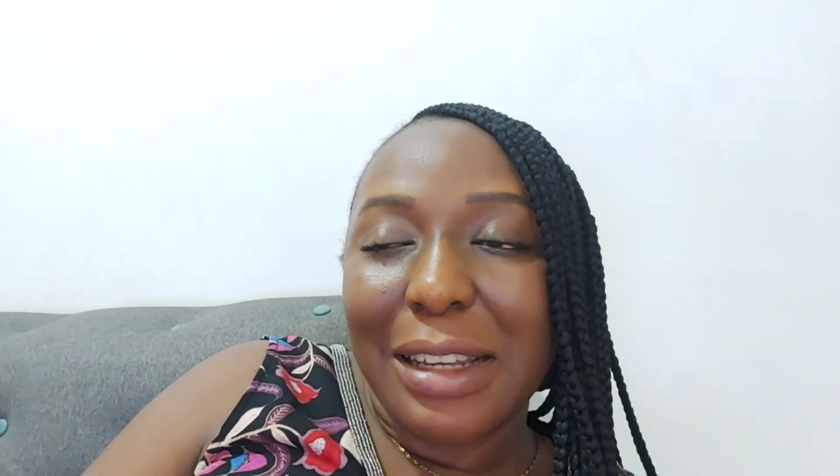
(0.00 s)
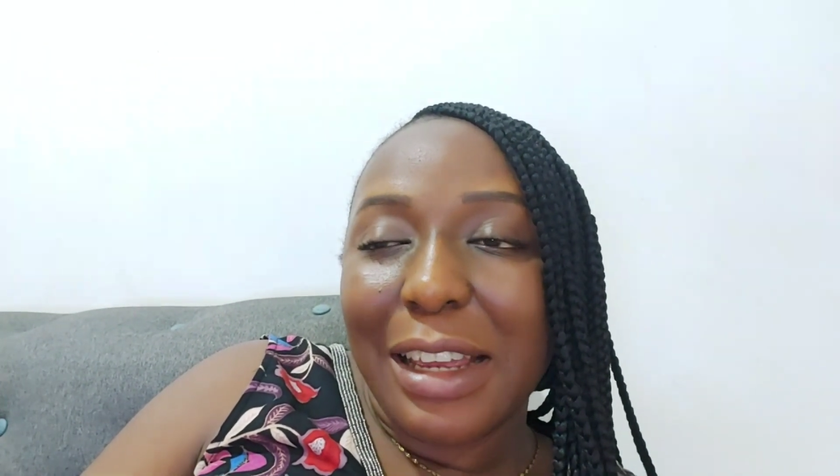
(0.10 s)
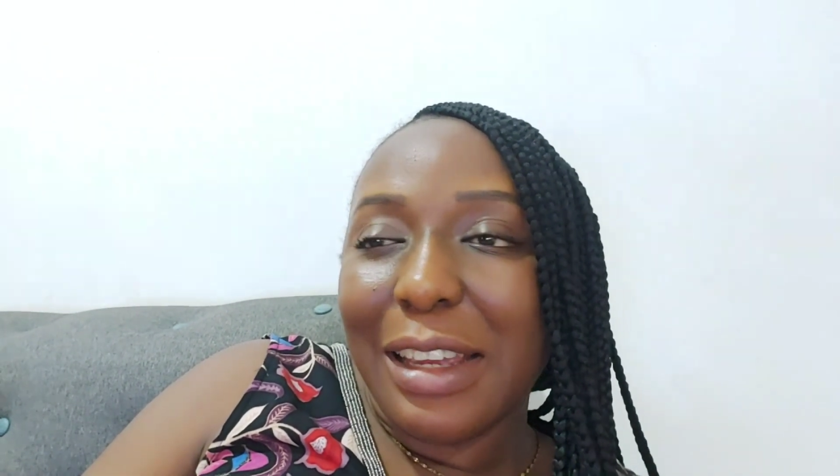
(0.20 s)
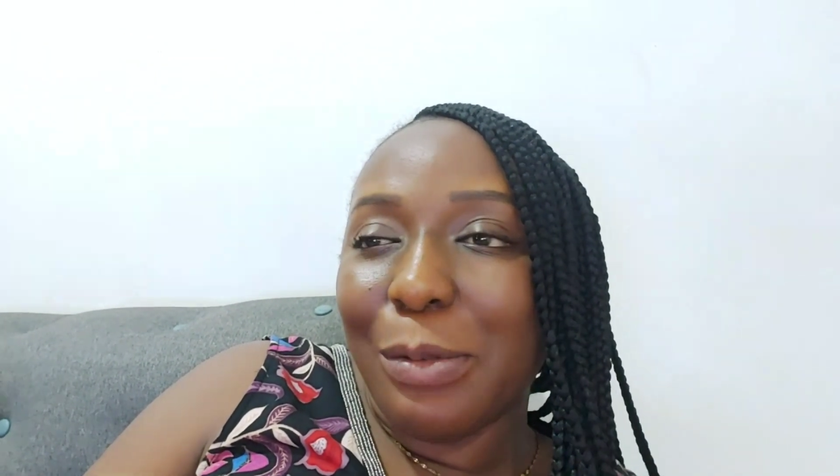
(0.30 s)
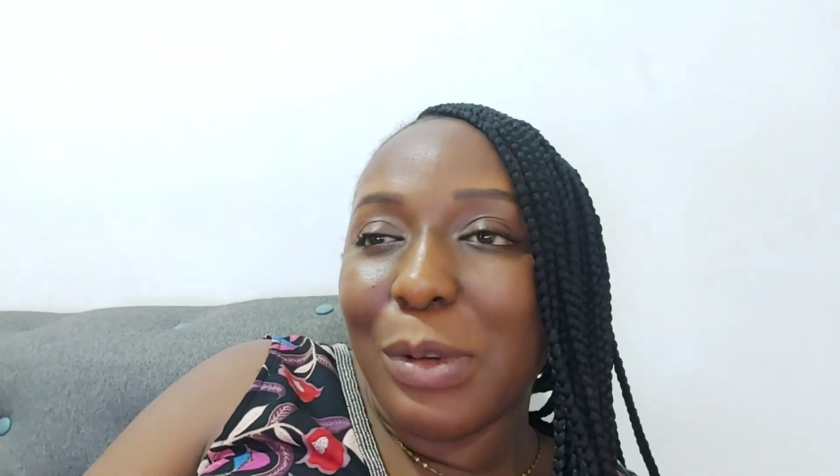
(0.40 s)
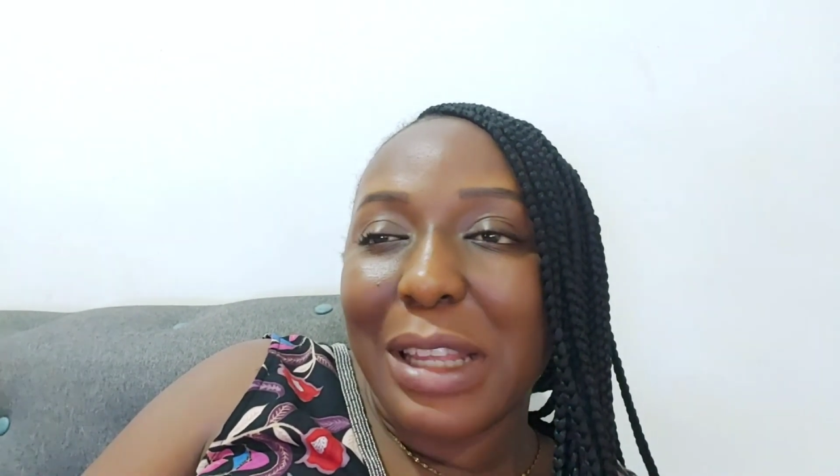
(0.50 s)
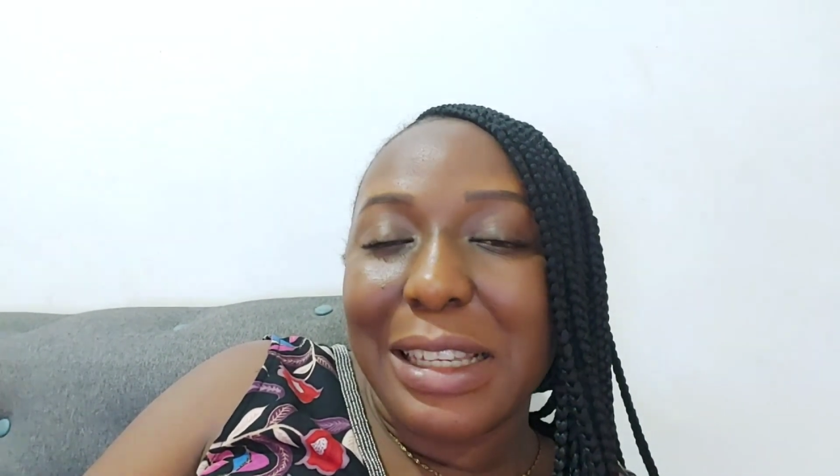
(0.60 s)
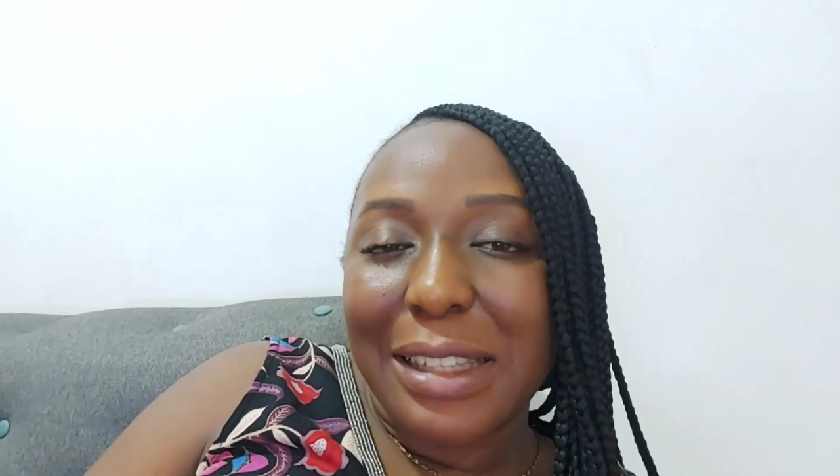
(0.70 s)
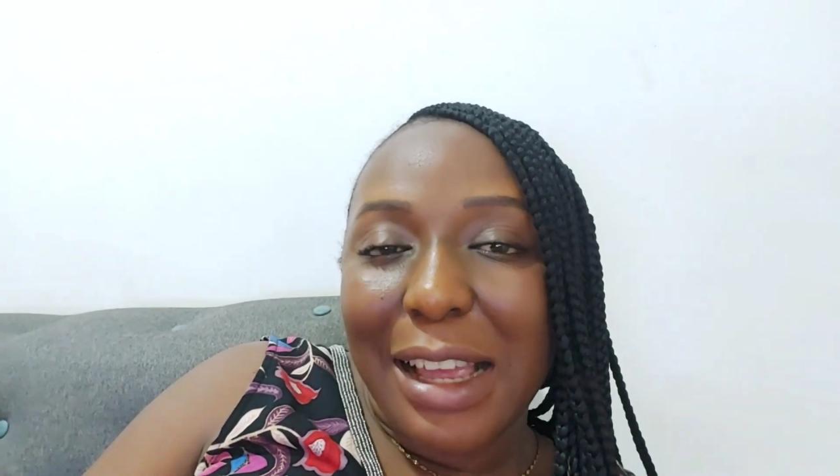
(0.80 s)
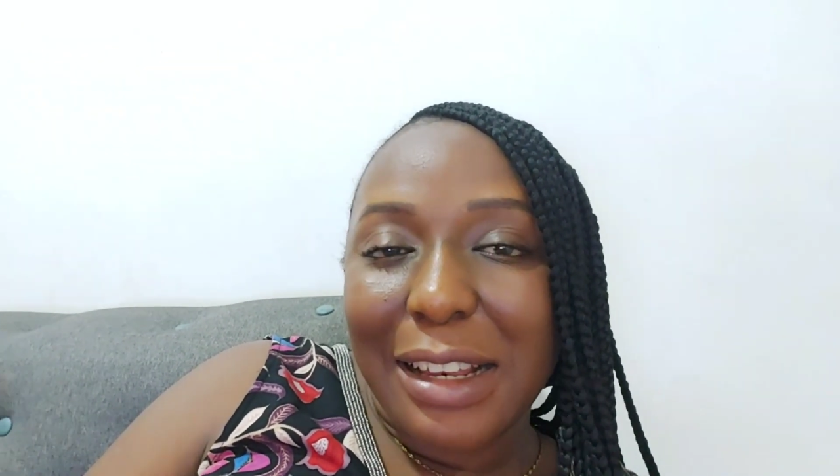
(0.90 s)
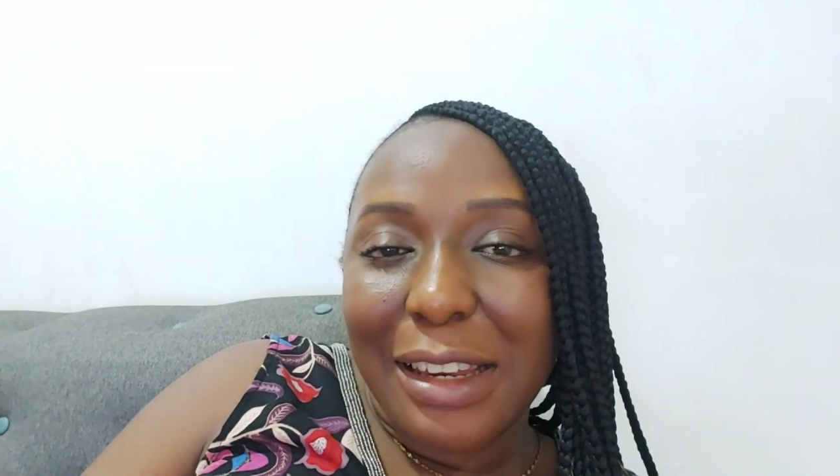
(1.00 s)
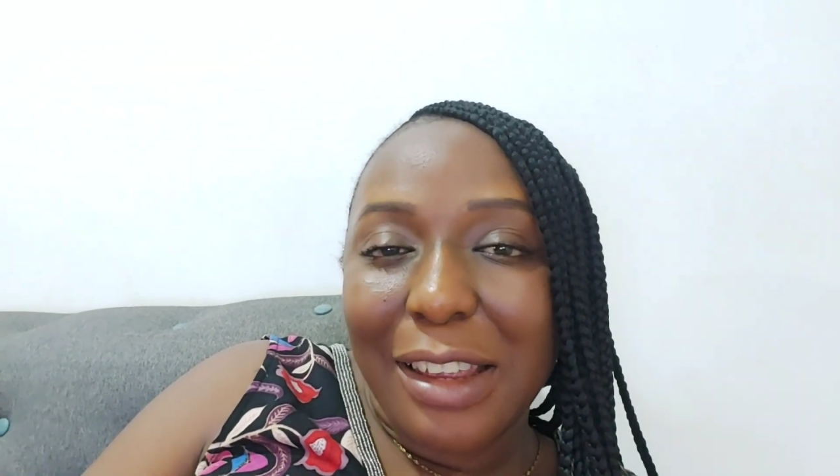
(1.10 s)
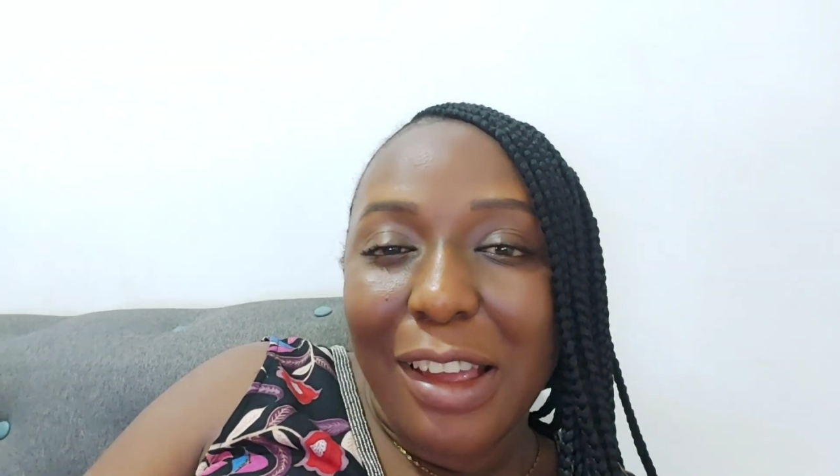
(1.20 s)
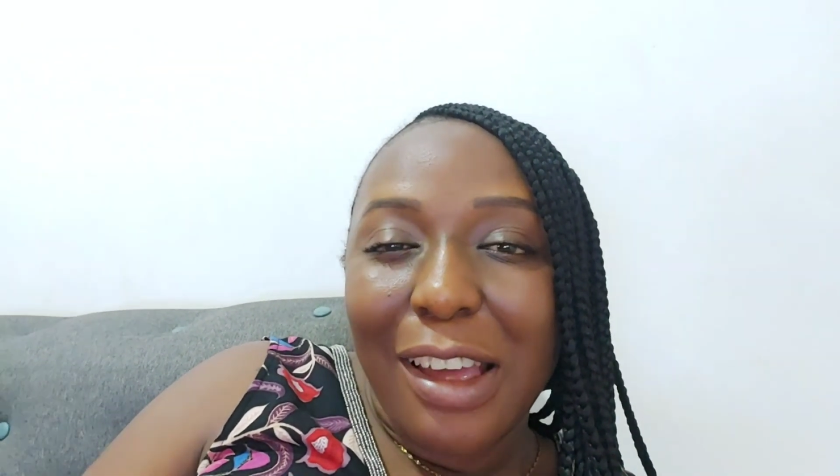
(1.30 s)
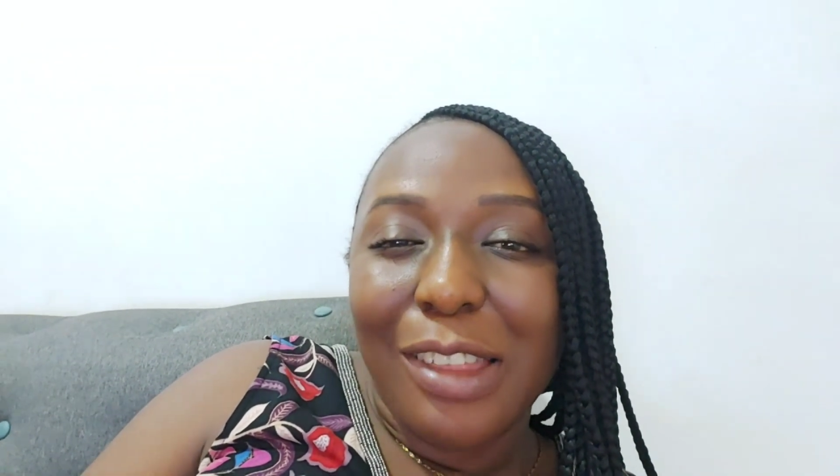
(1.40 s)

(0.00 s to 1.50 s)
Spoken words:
Like, what exactly?